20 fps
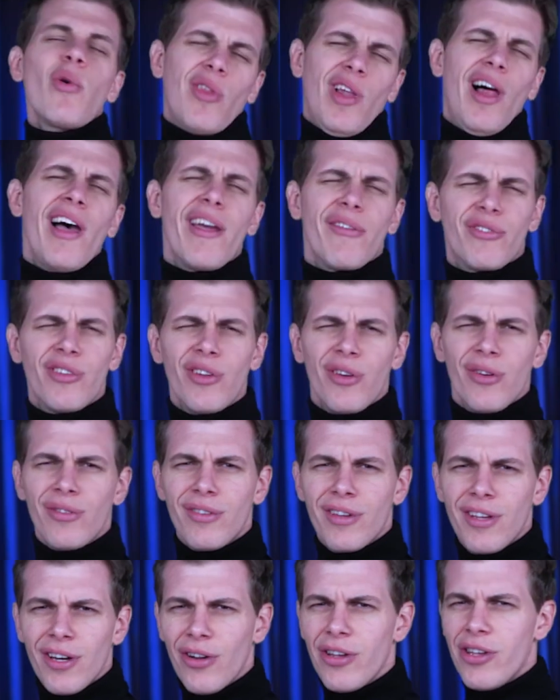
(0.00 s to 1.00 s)
with life too.
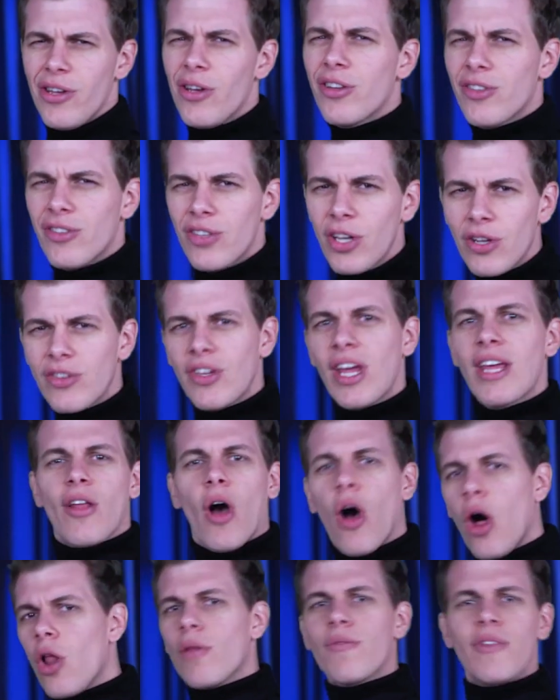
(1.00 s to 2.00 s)
You know, you could take
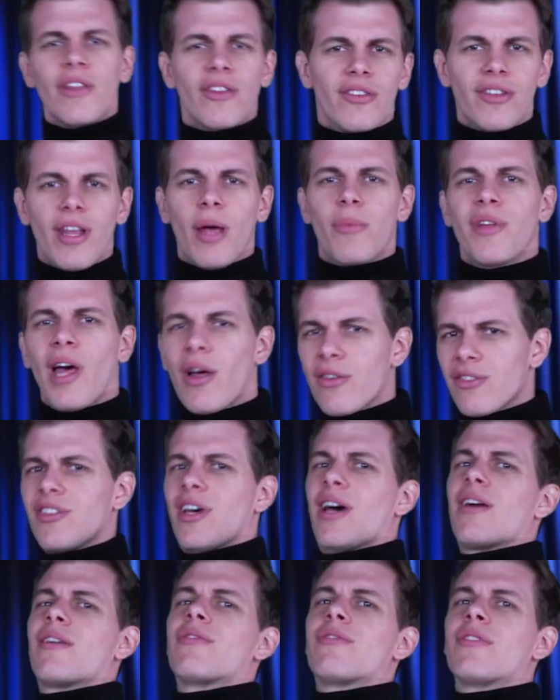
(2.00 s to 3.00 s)
all of these steps
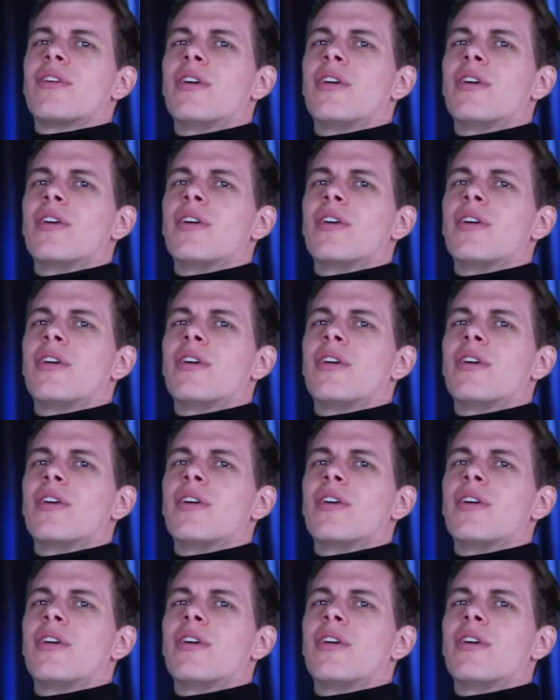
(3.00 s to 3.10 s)
outside of